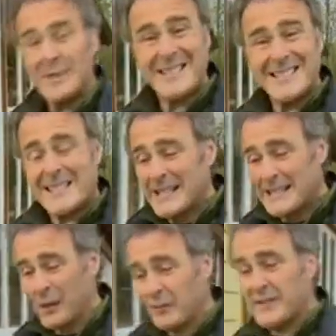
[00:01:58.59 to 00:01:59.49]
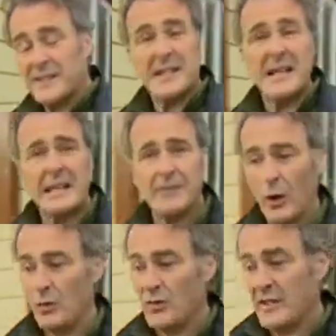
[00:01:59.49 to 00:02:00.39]
from this ticket office and leave
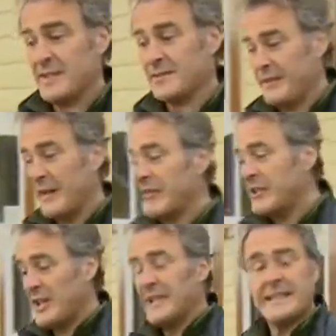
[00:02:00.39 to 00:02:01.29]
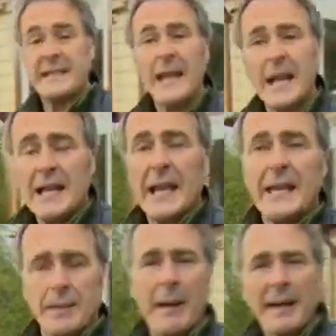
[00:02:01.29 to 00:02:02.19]
on this very jetty,
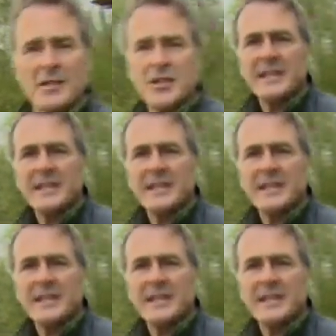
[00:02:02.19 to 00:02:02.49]
Lake Bank